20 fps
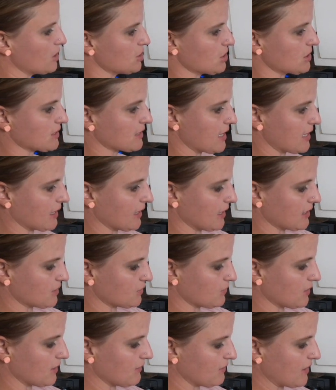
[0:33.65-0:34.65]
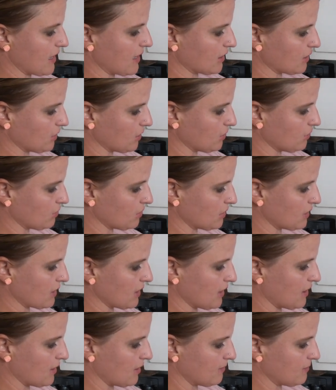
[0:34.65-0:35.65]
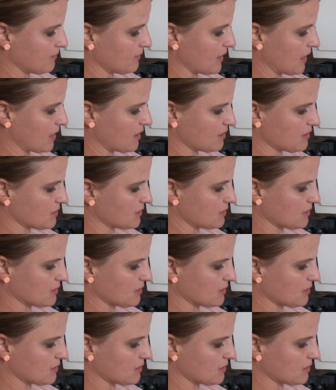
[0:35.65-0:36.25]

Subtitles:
It just kind of gets rid of that gluten that